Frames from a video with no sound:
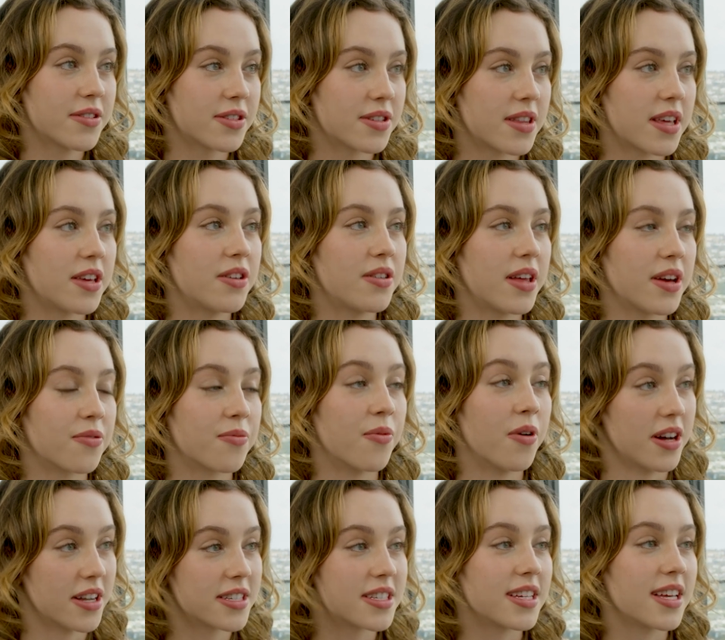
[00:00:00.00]
you so that you like
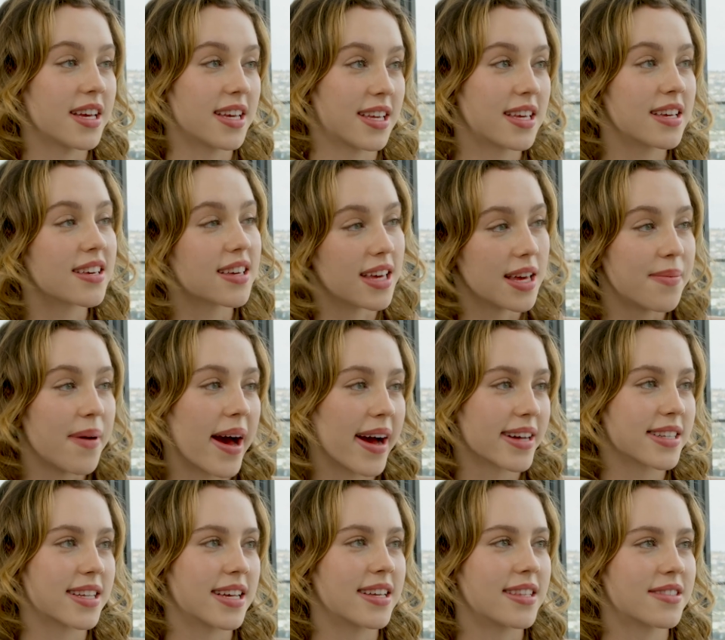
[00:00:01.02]
want to like keep
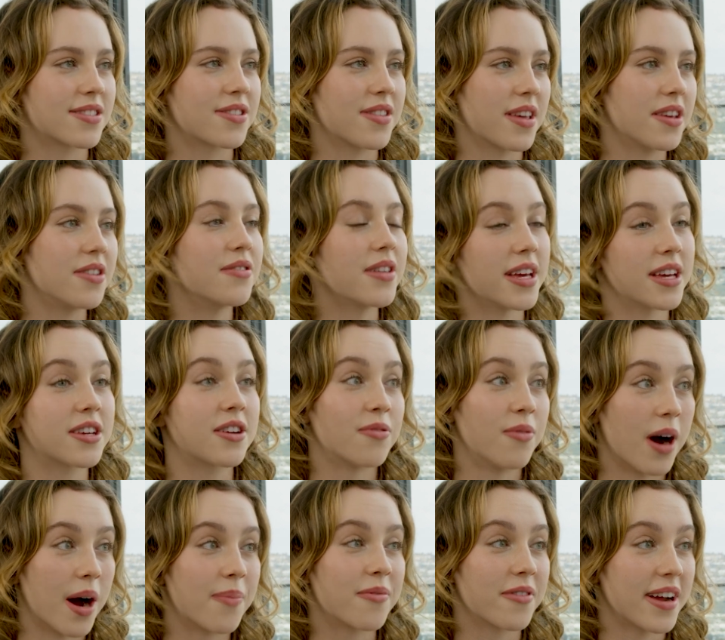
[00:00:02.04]
acting so that you Doing
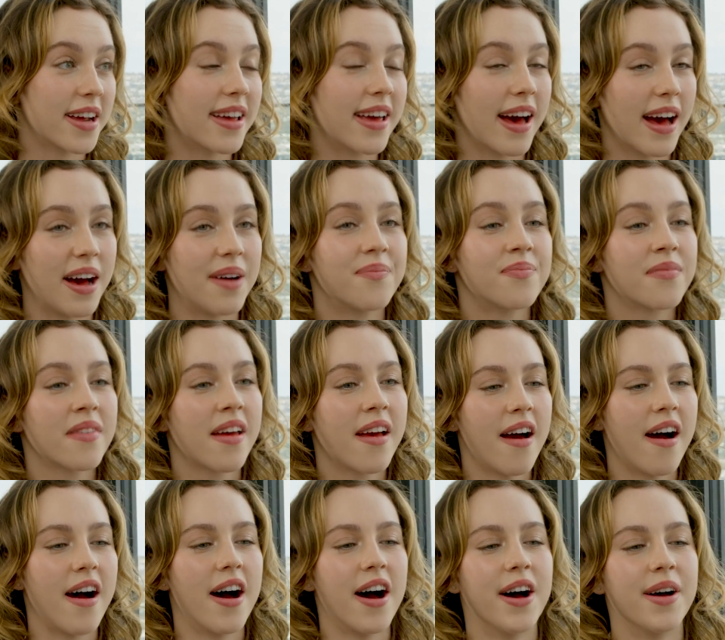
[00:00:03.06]
like, good. cooperate. Yeah.
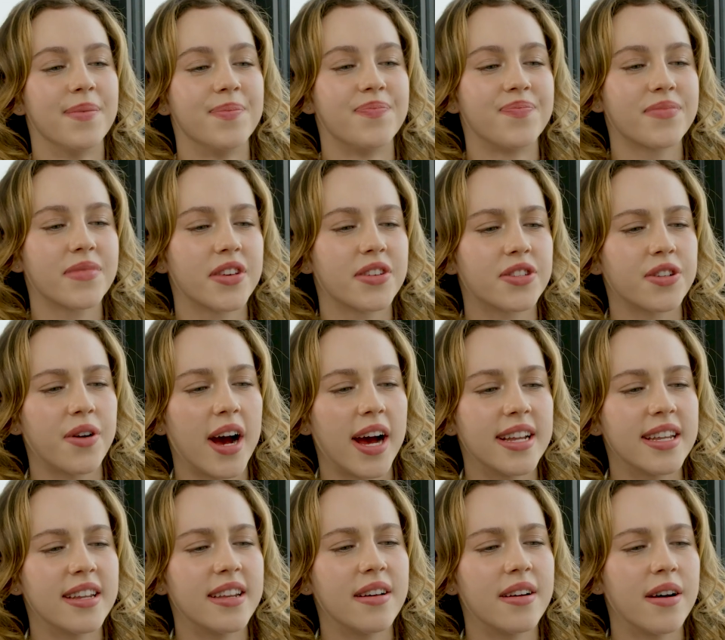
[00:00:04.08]
yeah. Um, so
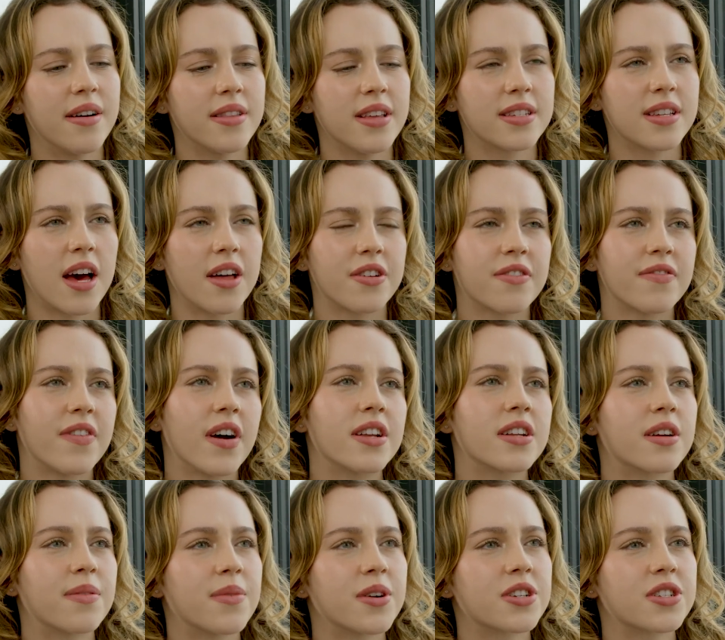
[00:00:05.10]
I did this other
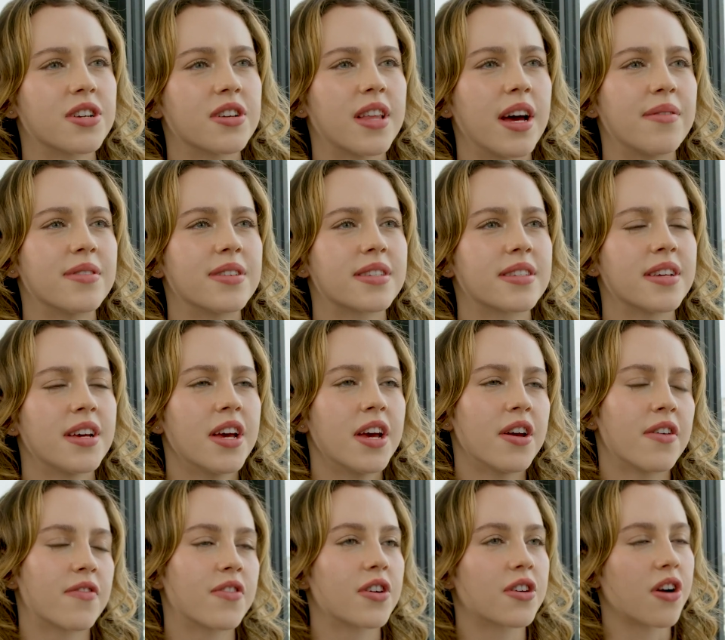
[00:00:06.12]
fun commercial that was
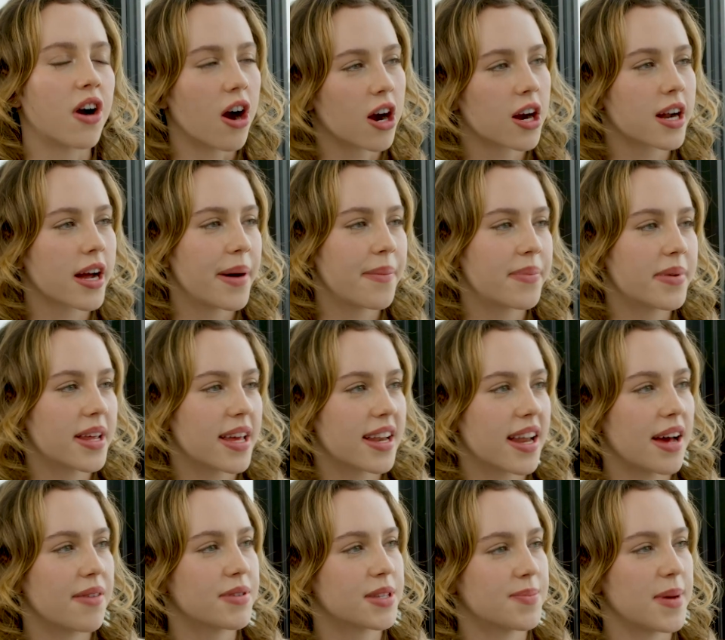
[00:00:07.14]
for a car company,
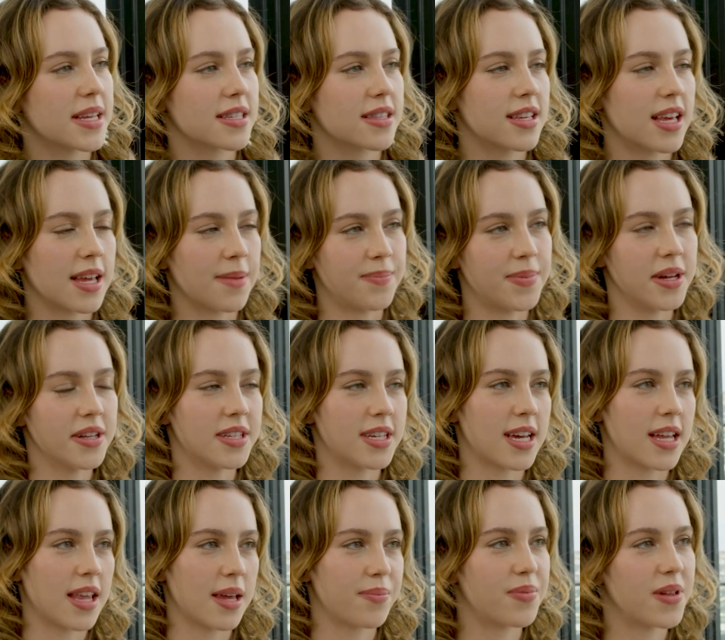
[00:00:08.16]
and I was basically like
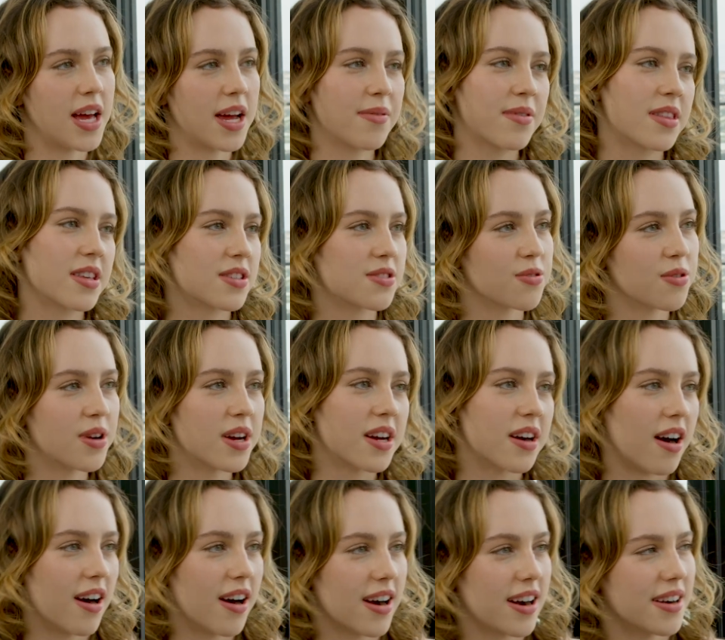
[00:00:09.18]
building and like playing with this toy
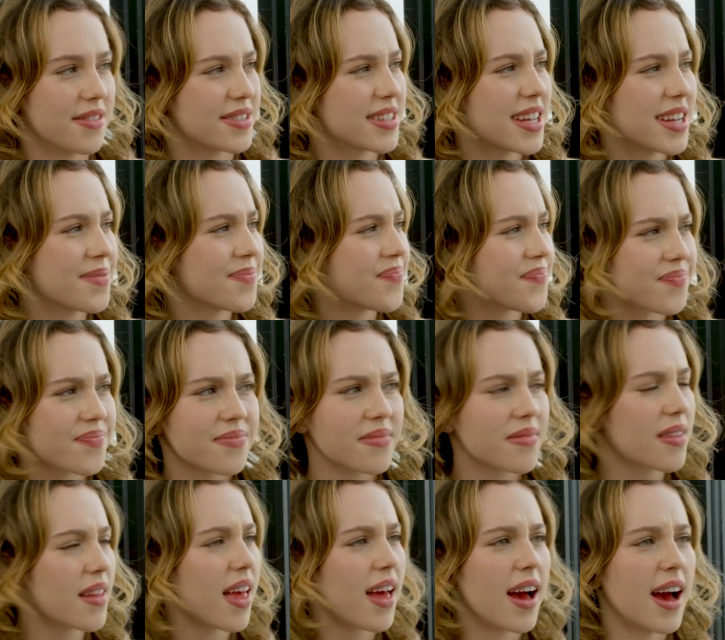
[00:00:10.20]
car. I was like,
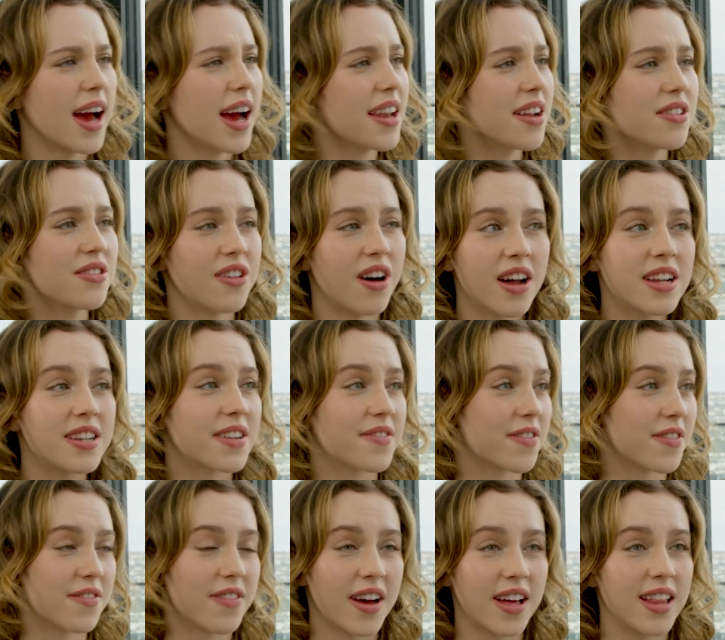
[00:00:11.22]
I can get paid for this. I had a lot of
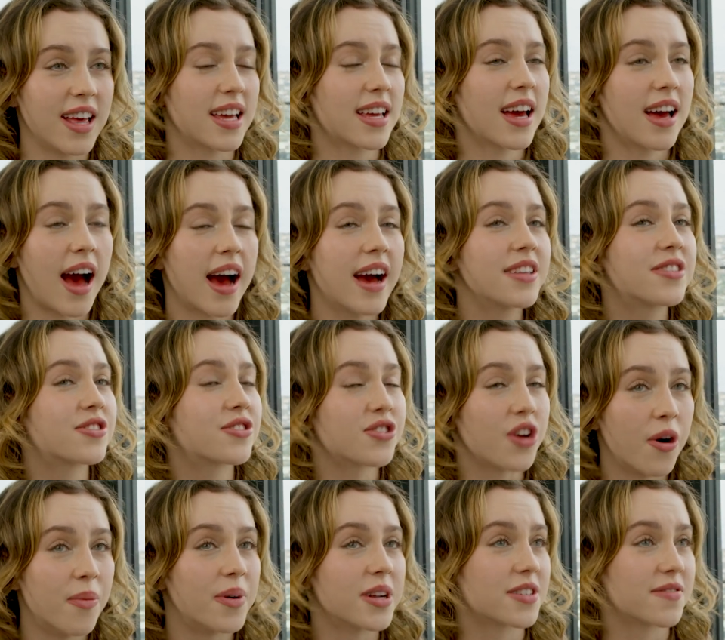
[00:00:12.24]
different fun. Like, was. I had
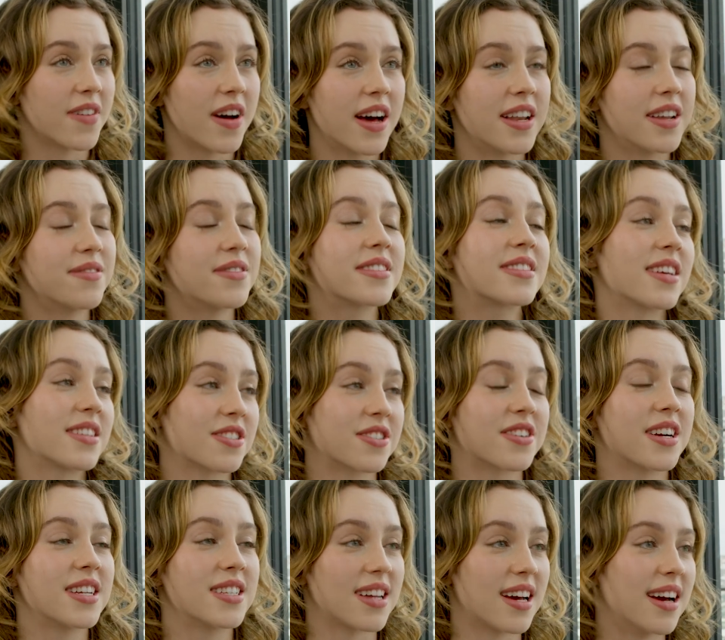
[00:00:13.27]
so much fun. It was such
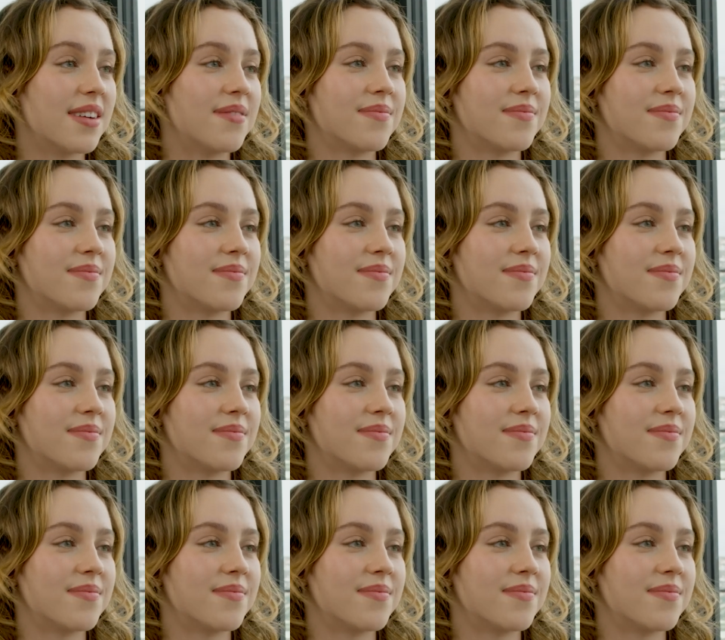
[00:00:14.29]
a great time.